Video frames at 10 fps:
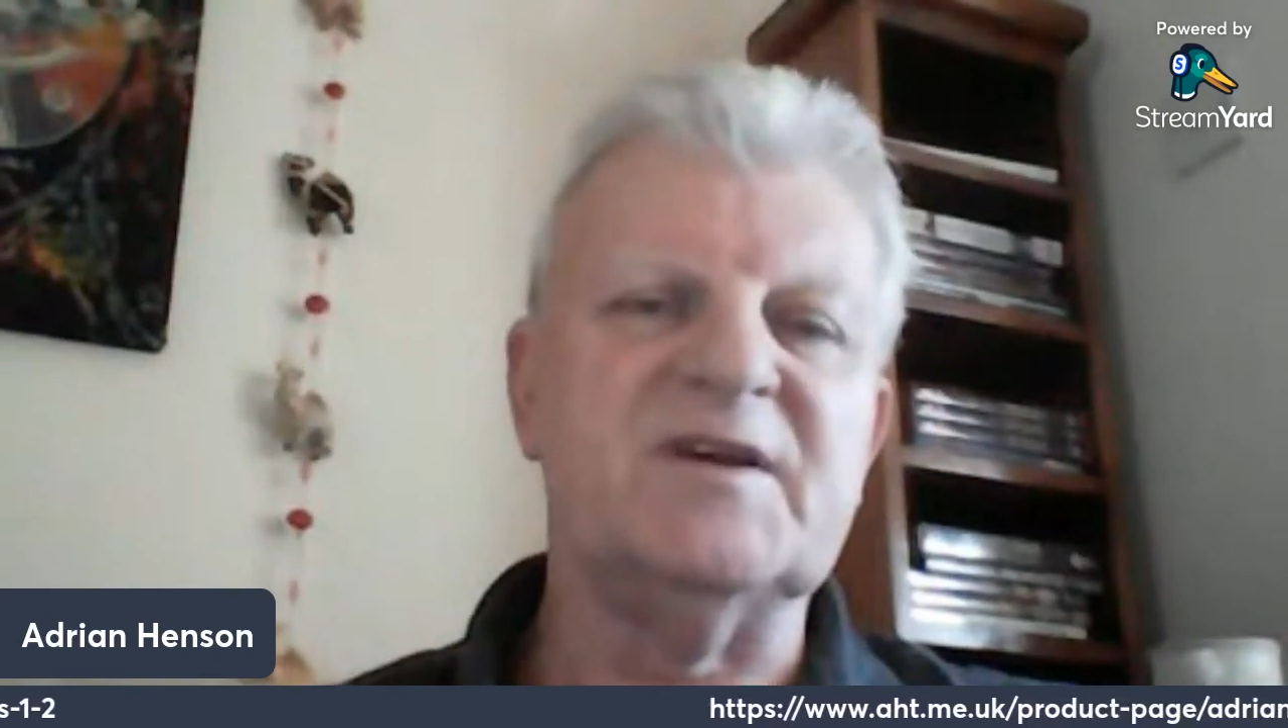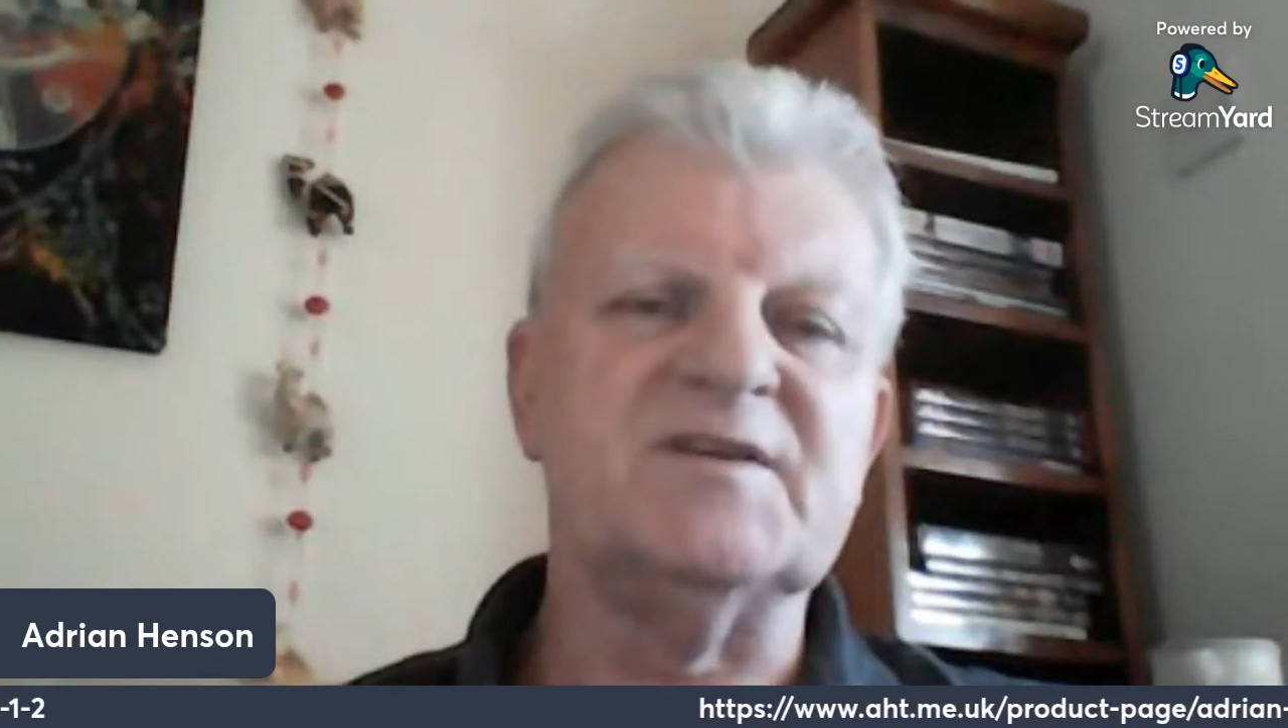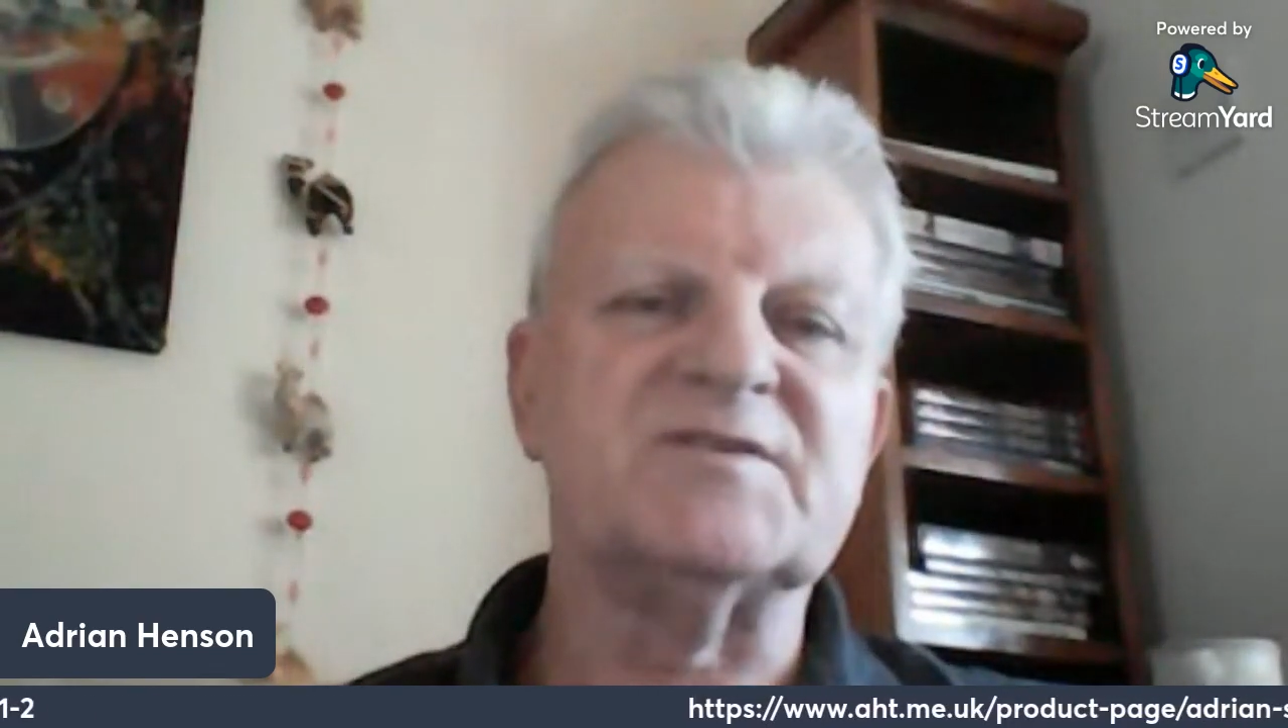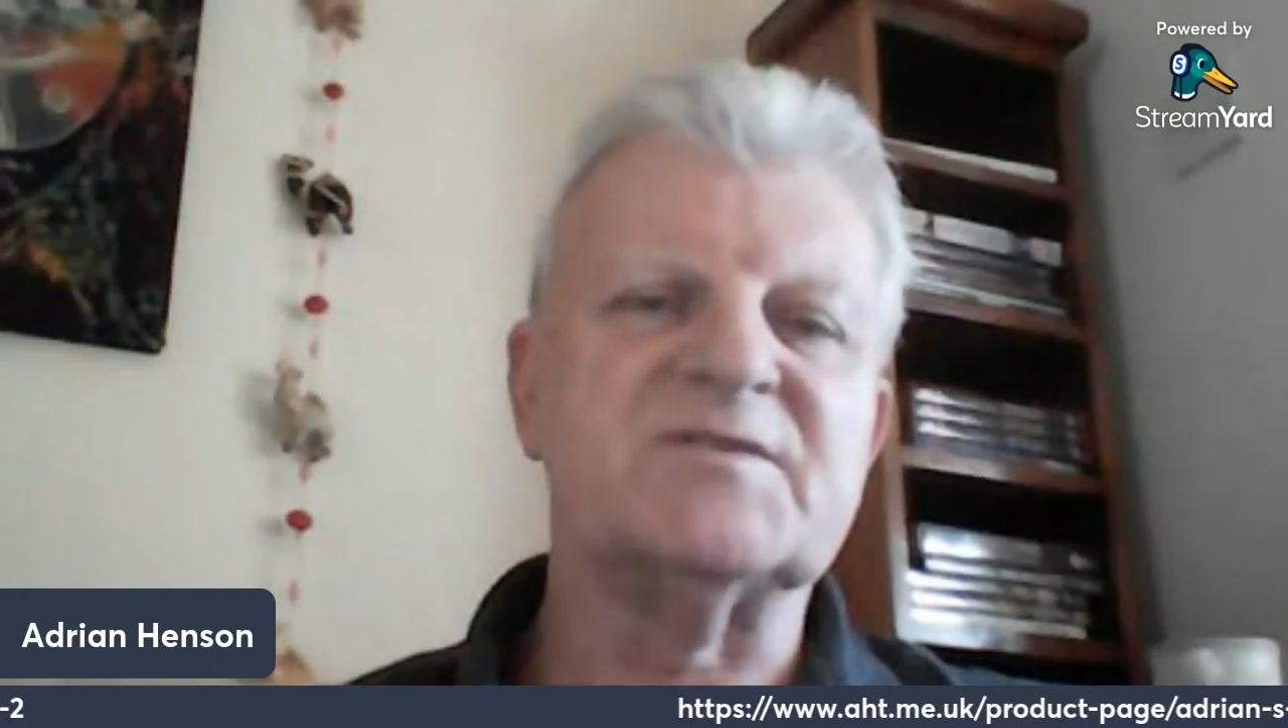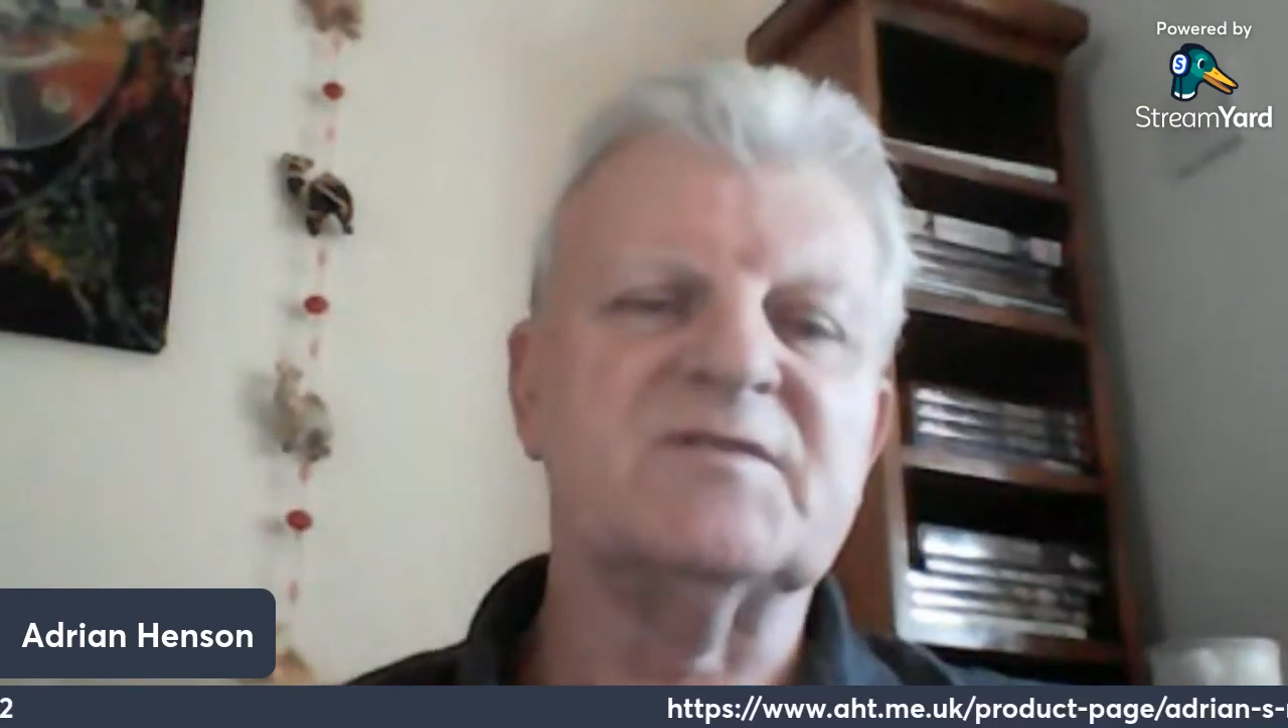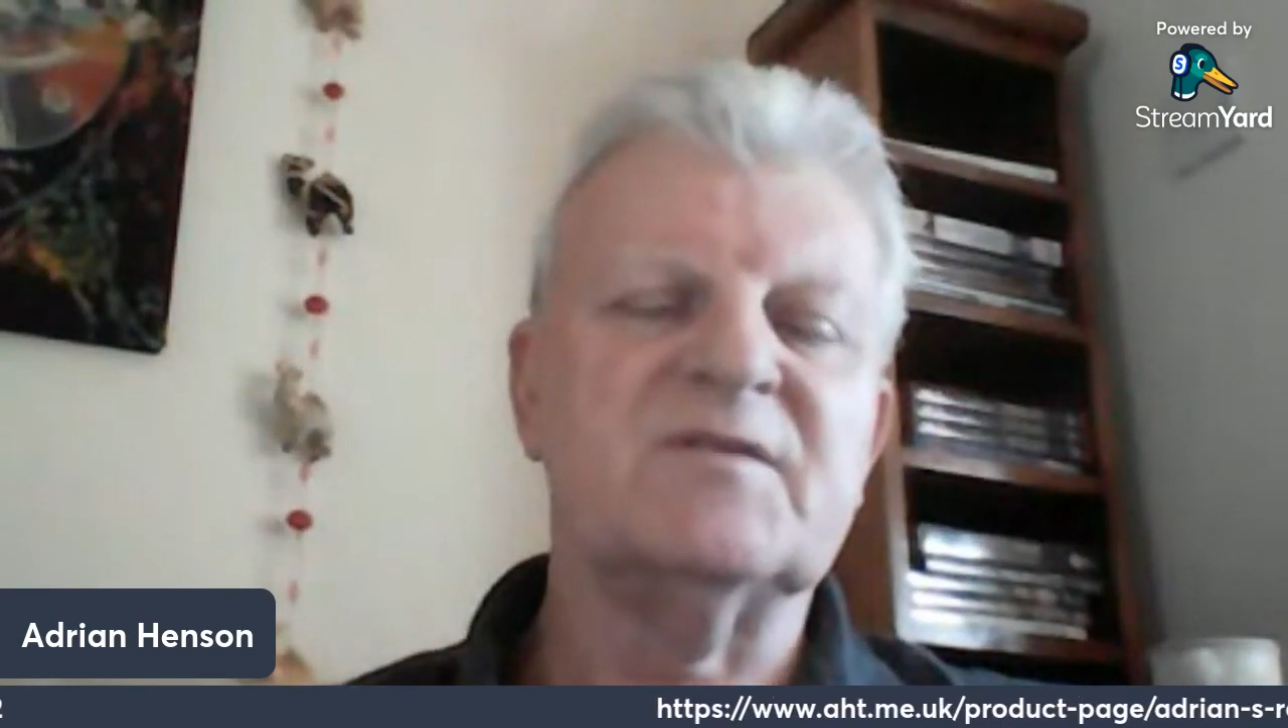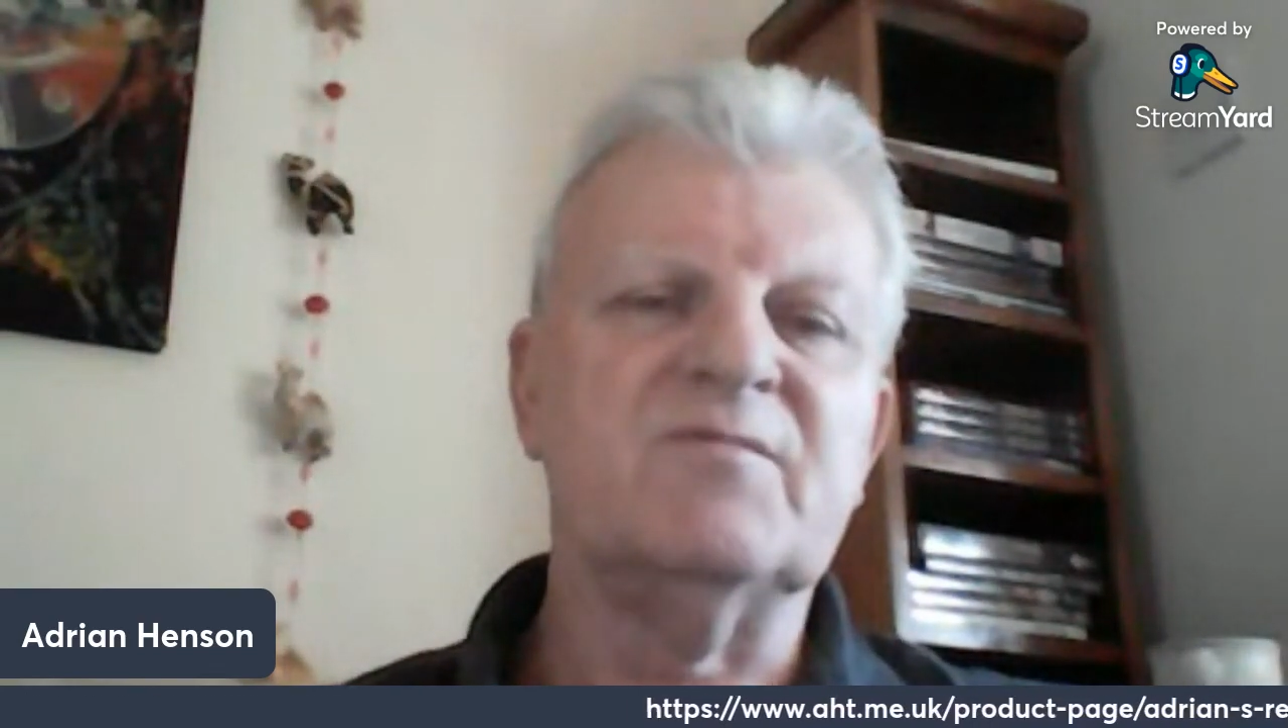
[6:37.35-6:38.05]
is